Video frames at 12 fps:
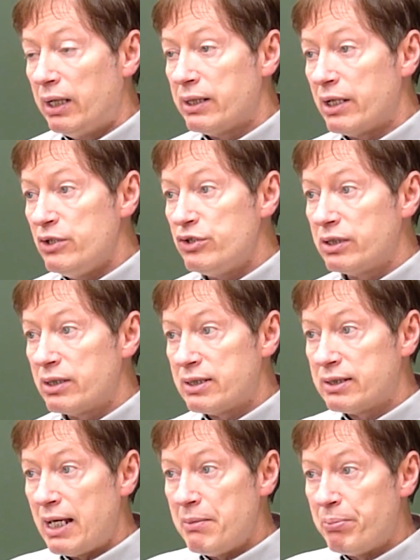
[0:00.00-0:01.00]
Now, using the
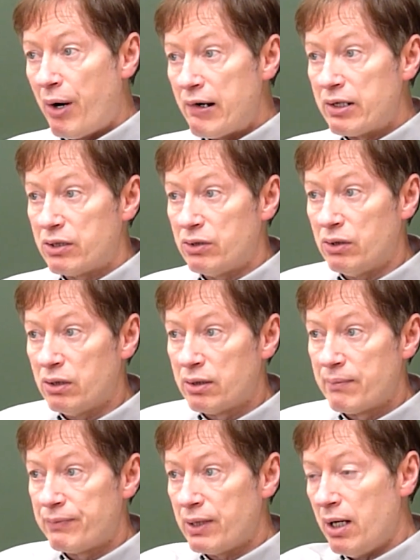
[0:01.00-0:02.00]
same particle,